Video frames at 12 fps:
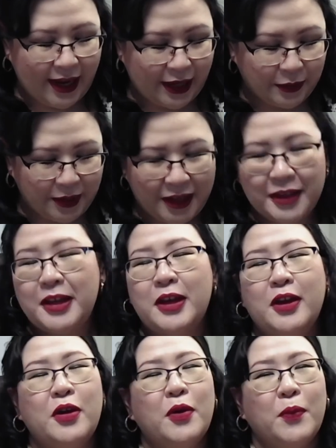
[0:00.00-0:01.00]
Anyway,
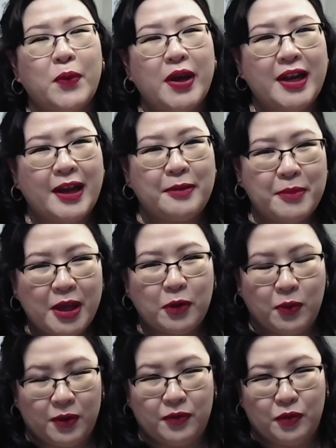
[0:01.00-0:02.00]
when I make
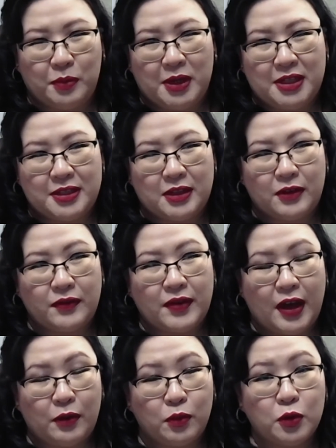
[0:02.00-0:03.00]
one for myself,
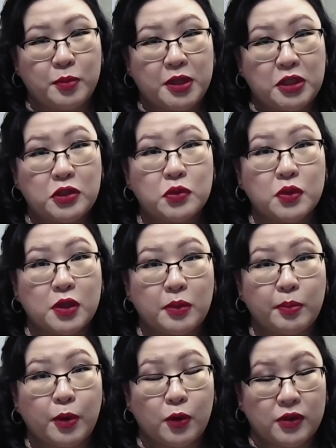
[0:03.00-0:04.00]
I will be doing
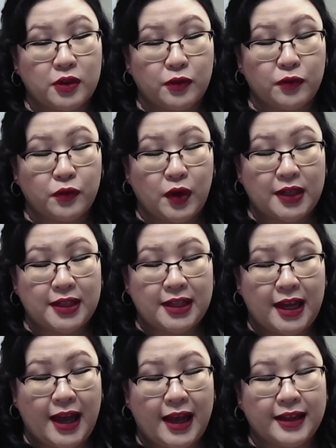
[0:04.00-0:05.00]
both the front
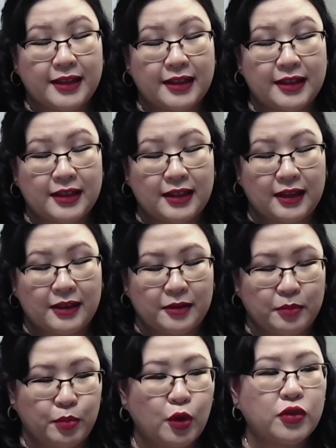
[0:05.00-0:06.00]
and
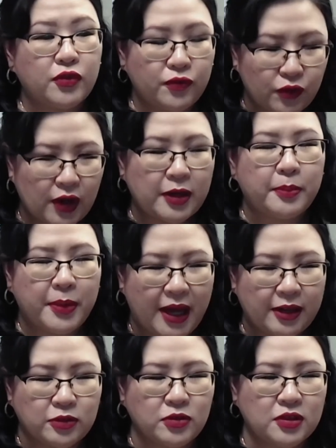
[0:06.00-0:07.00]
both front
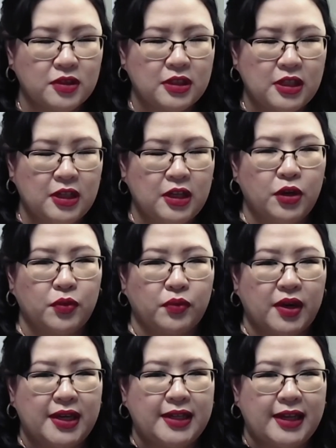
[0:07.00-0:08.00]
panels,
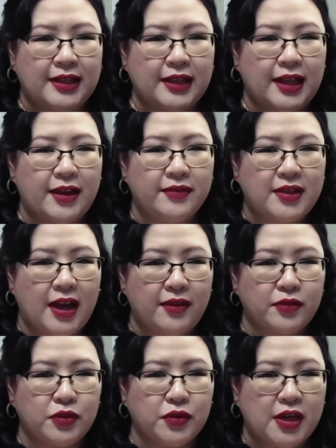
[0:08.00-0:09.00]
right and left,
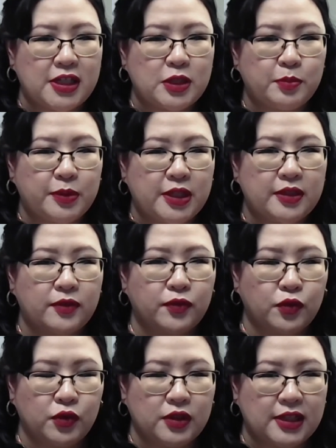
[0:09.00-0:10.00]
after I split
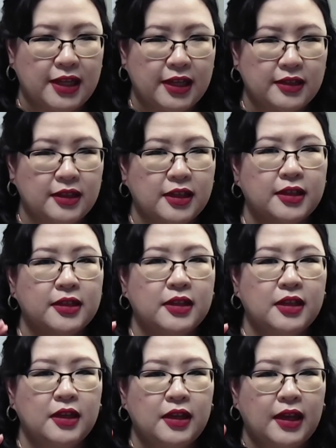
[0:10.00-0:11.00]
for the neckline
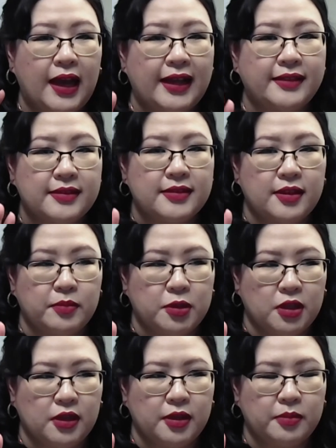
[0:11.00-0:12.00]
at the same
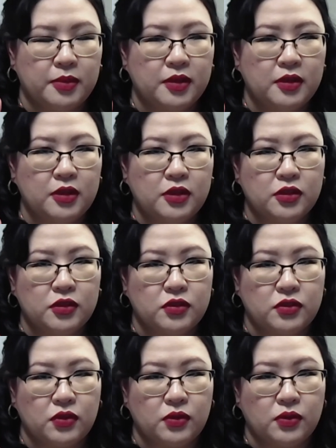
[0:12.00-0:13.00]
time.
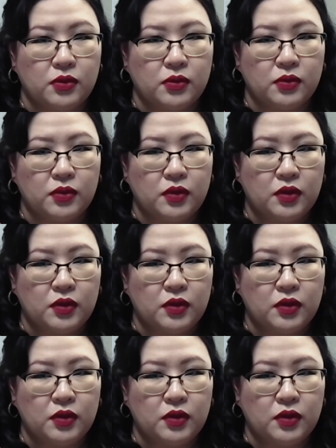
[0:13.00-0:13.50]
So